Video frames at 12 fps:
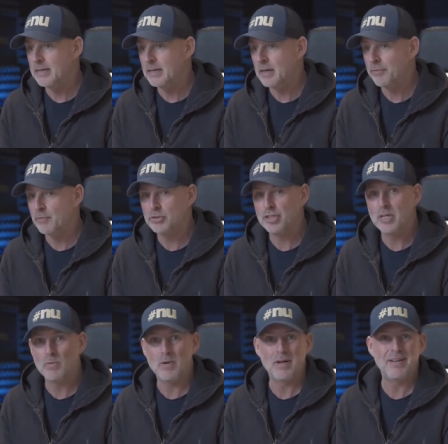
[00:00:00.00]
thought, you know
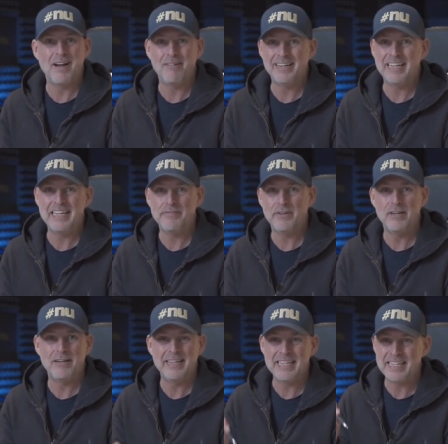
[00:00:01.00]
what? I'm gonna leave
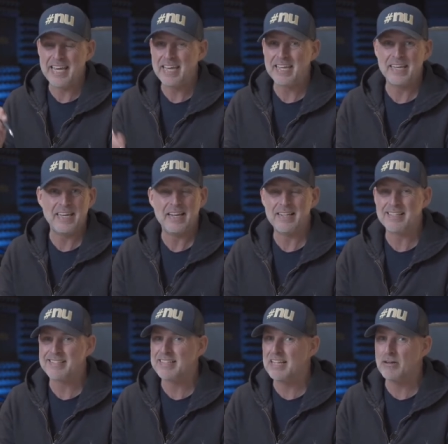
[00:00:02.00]
early, get here.
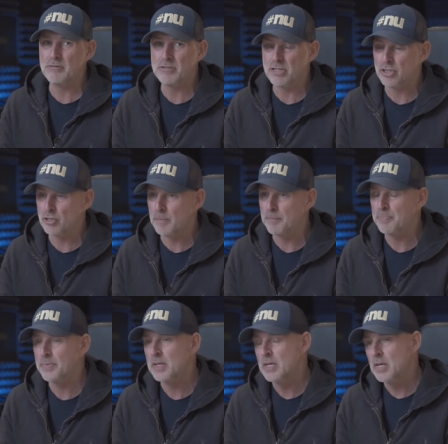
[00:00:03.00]
There's loads to do.
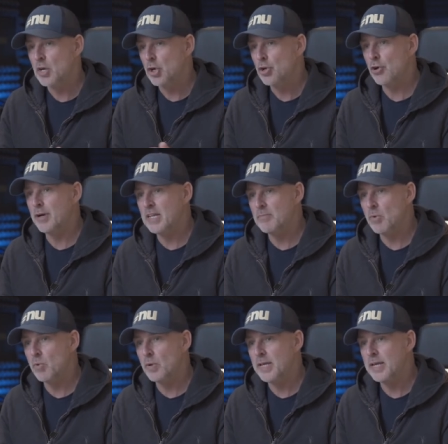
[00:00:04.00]
Got in the
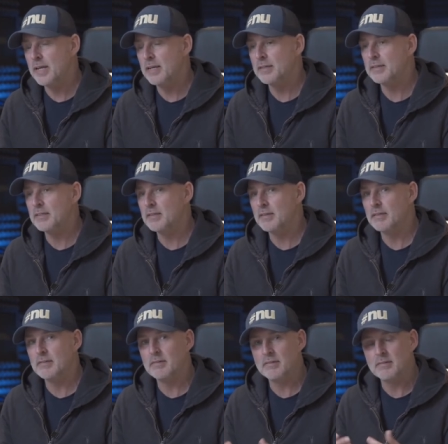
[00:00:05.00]
morning,
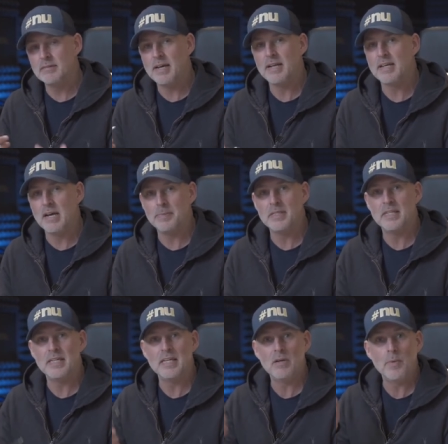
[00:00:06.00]
had a cup of
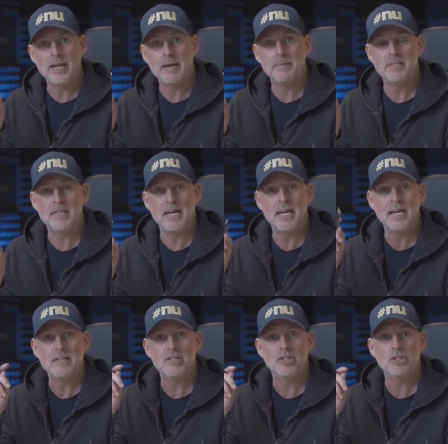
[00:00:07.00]
tea, went
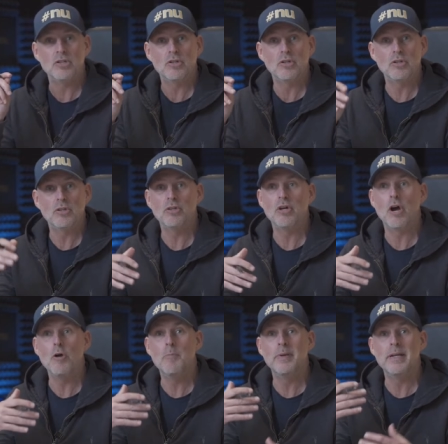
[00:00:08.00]
upstairs,
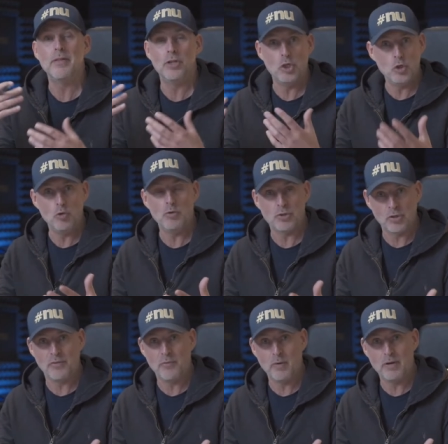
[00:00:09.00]
opened up the new
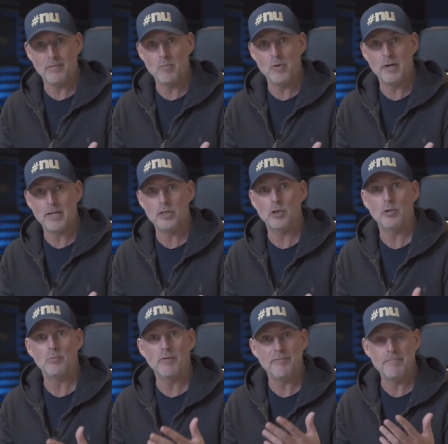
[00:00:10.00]
software I'm working on
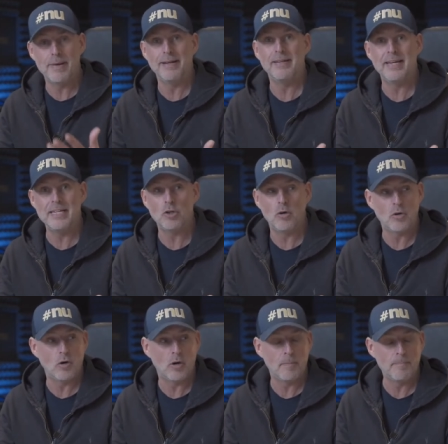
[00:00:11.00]
with
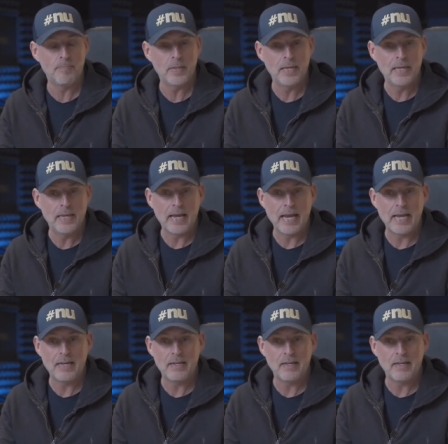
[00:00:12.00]
Monday.com, and